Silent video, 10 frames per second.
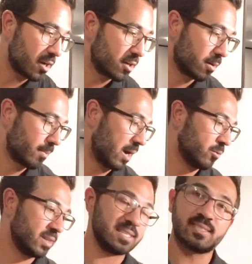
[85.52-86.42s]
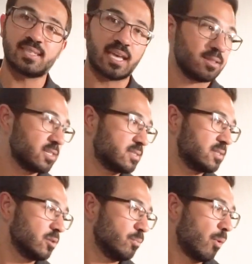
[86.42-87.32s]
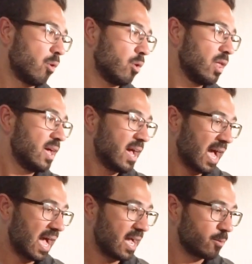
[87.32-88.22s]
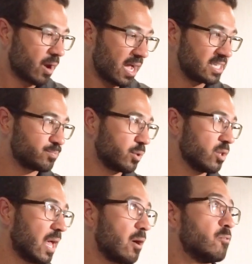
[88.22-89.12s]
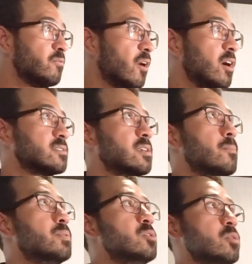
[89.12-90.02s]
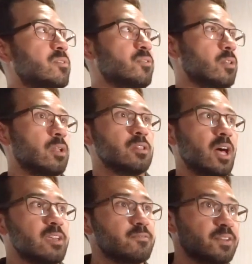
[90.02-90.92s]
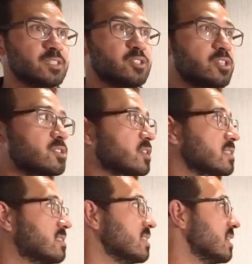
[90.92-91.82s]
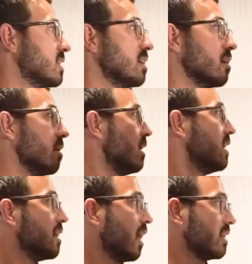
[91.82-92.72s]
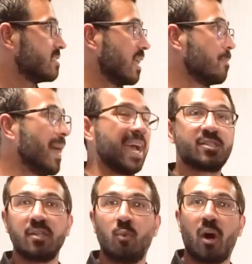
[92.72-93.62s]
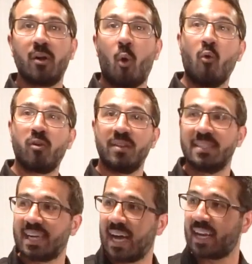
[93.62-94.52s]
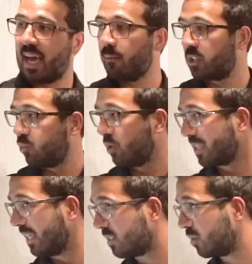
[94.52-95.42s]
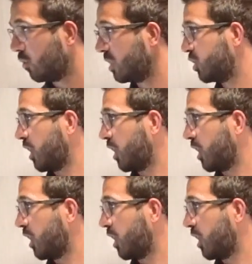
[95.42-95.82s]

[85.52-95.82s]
undermount this stainless steel bowl, high-rise pull-out faucet, beautiful light fixtures you can see here. Uh, same matching one over in the dinette, which we'll get to in